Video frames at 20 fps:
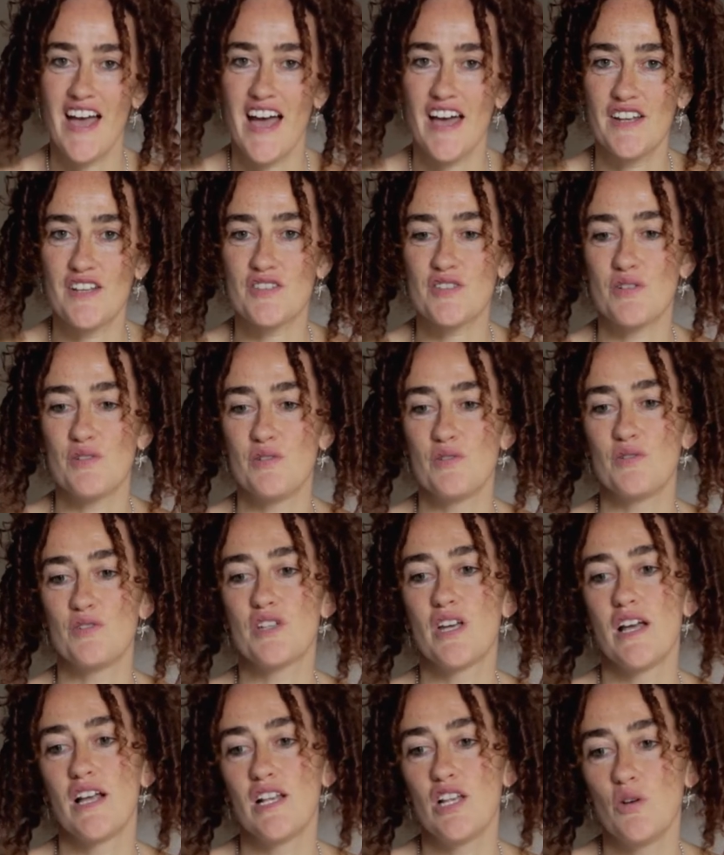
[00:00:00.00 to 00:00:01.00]
and it's
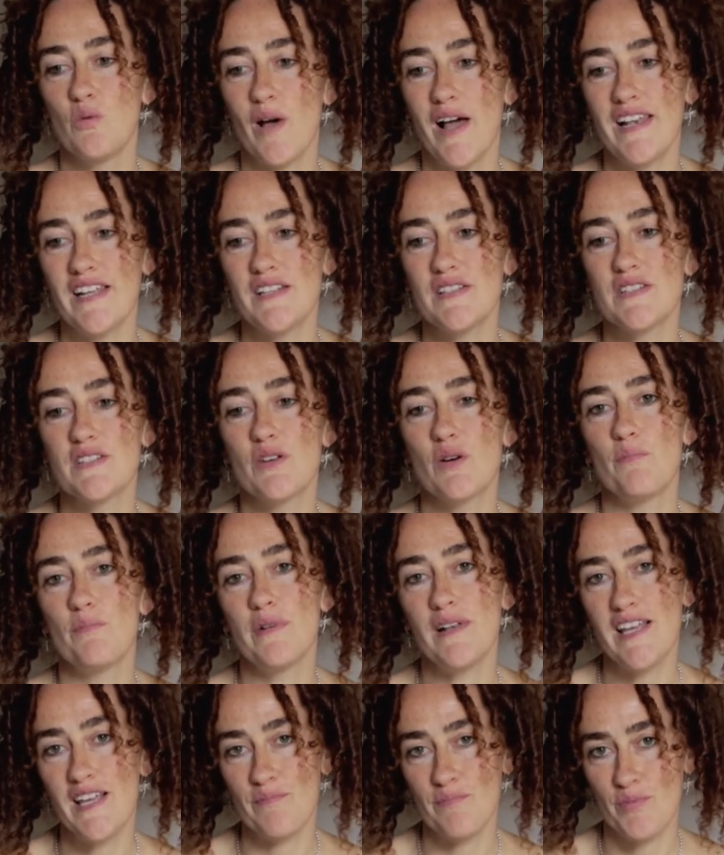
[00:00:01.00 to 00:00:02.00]
called Llewellyn's
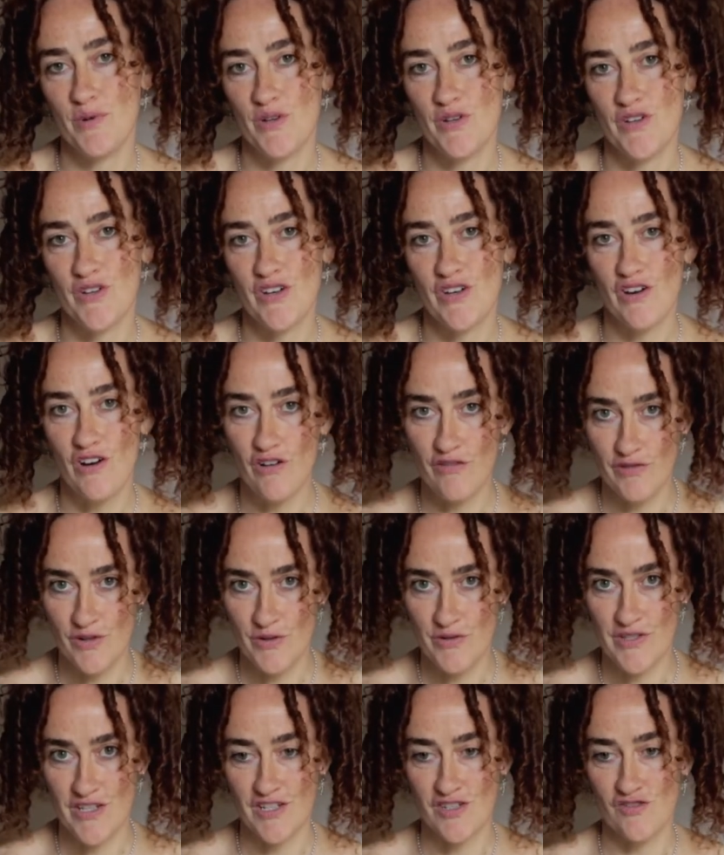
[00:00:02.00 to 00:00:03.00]
Complete Book of
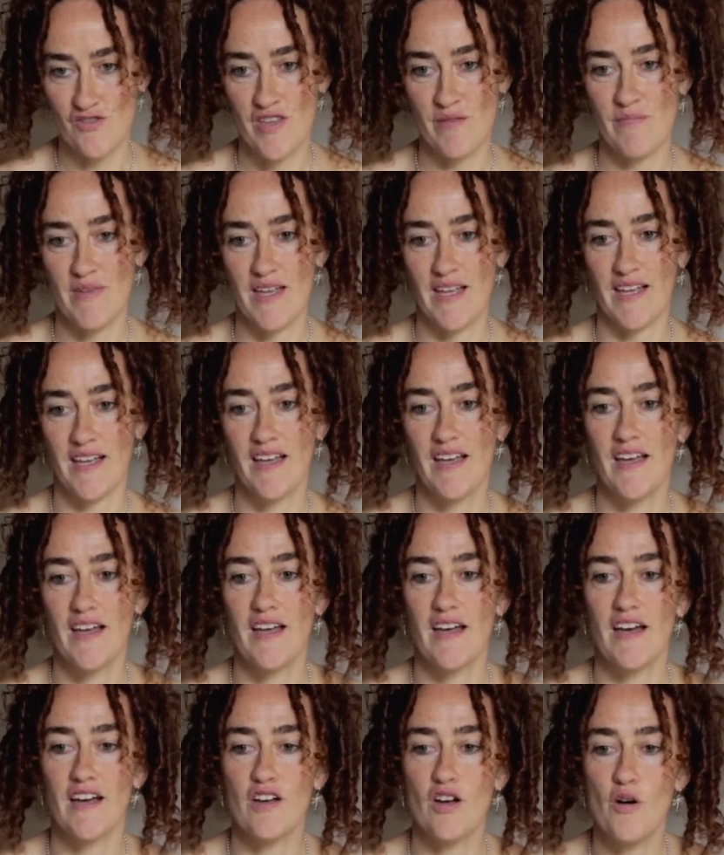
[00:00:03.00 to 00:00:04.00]
Lucid Dreaming,
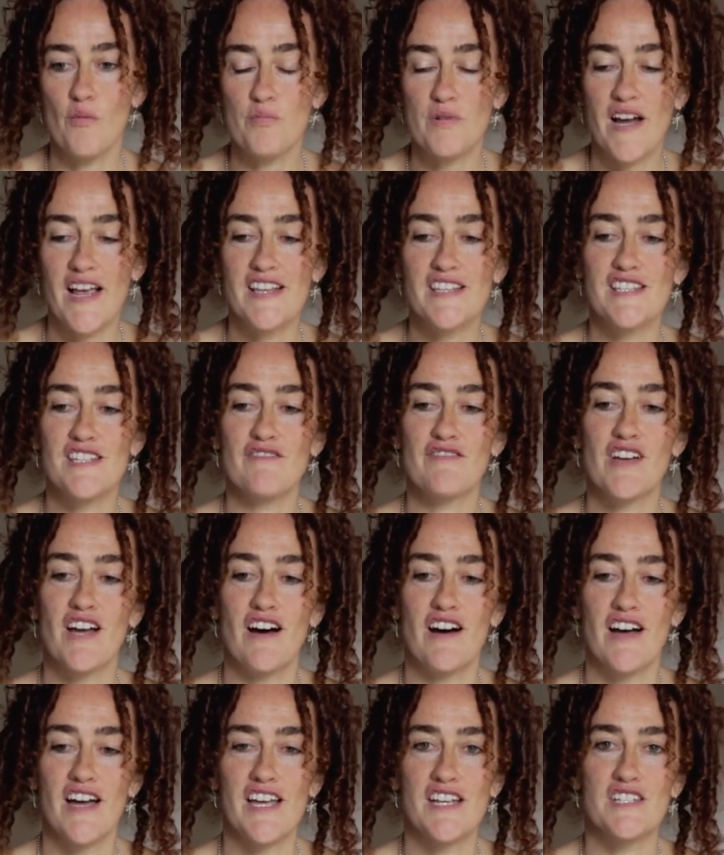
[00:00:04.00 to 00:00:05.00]
a comprehensive
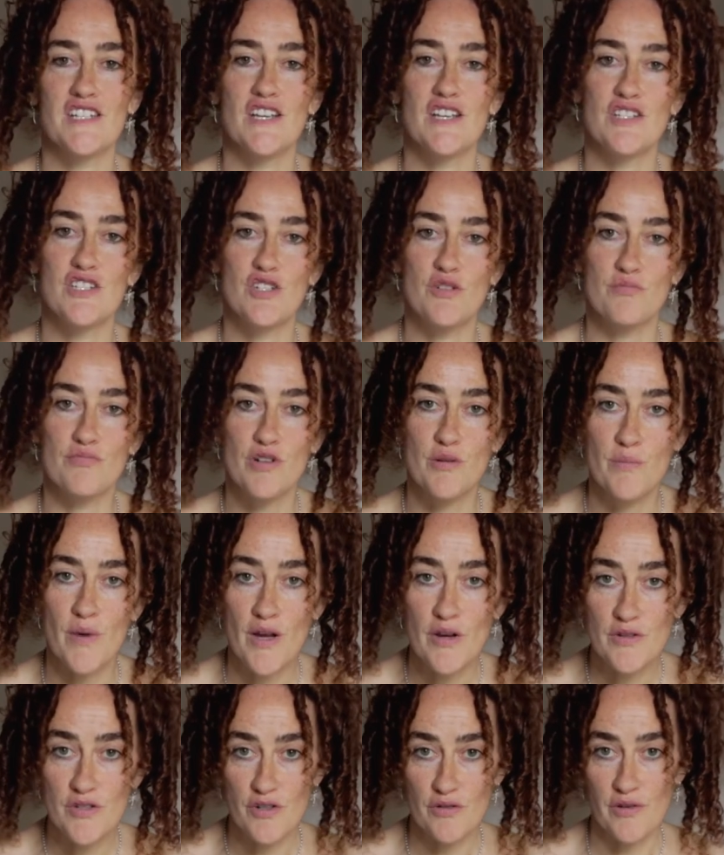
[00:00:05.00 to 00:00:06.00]
guide to
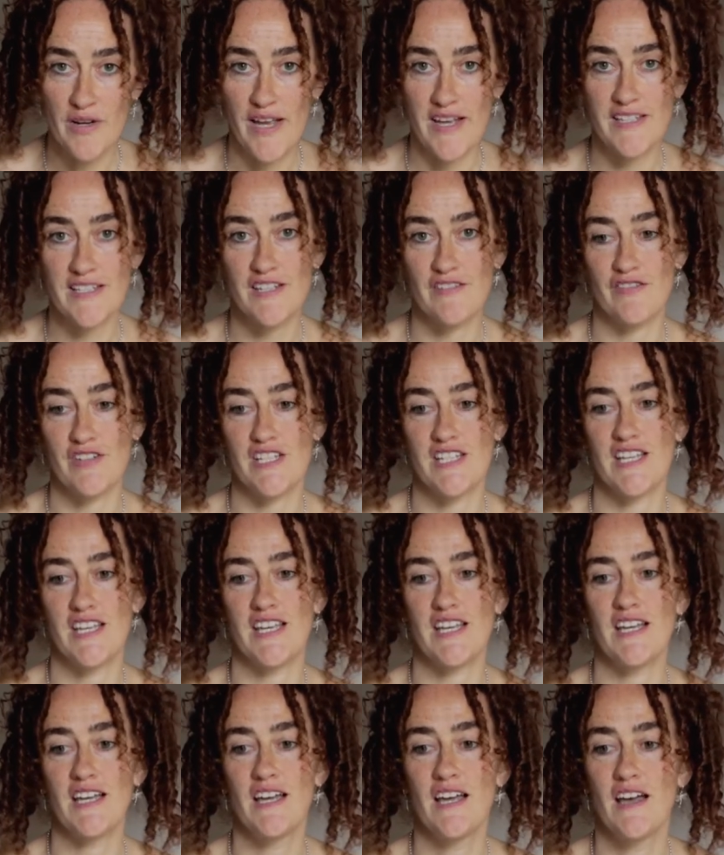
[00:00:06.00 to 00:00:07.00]
promote
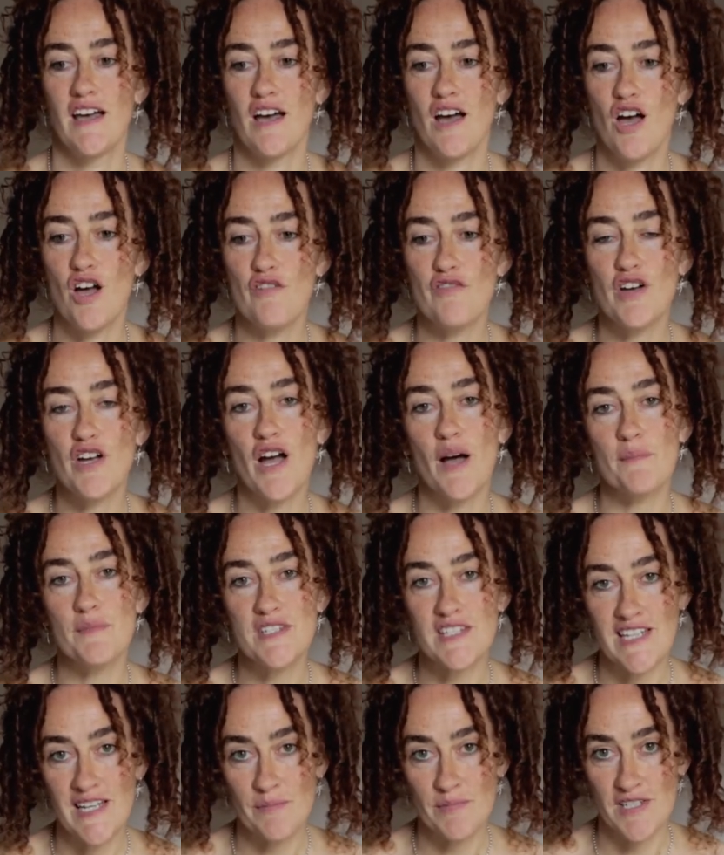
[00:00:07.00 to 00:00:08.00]
creativity, overcome
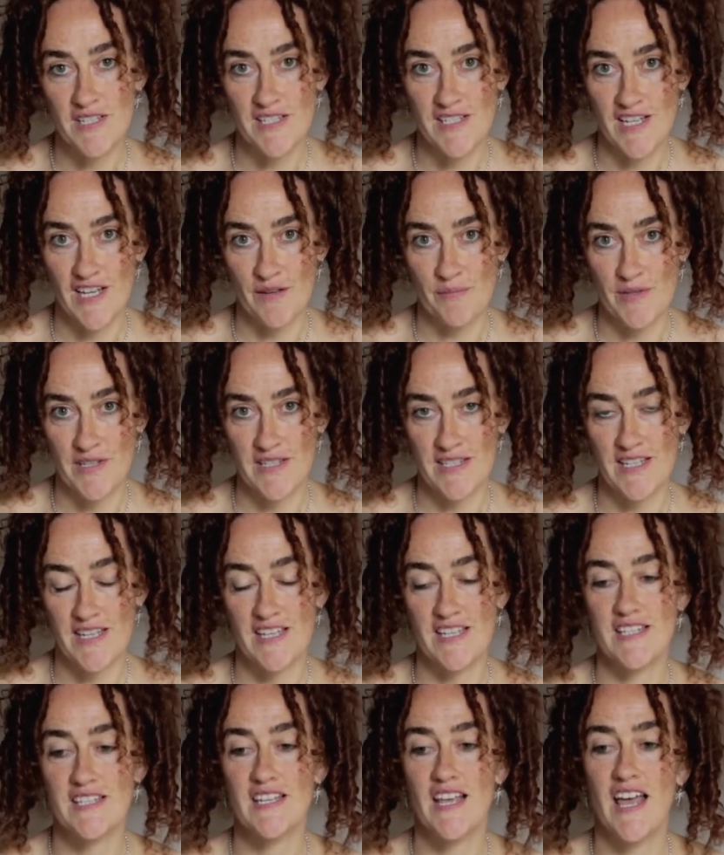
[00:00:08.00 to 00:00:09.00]
sleep
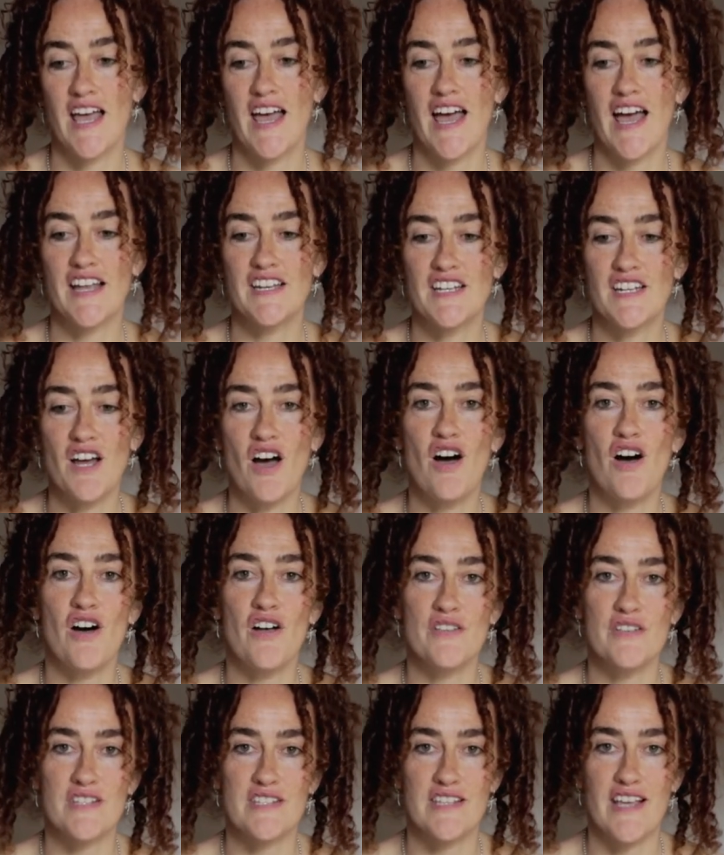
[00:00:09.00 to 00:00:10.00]
disturbances and
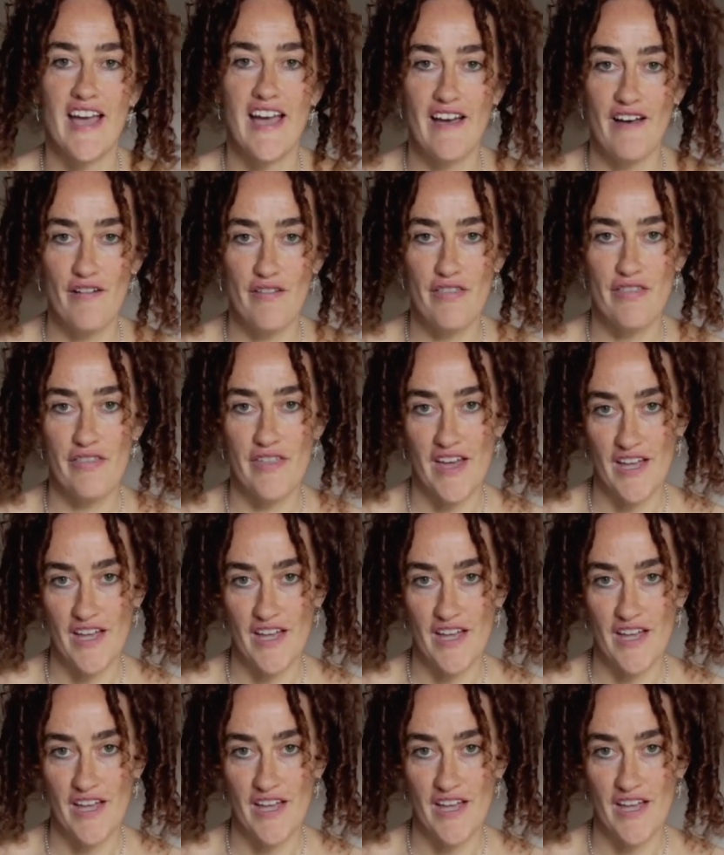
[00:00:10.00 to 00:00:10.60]
enhance health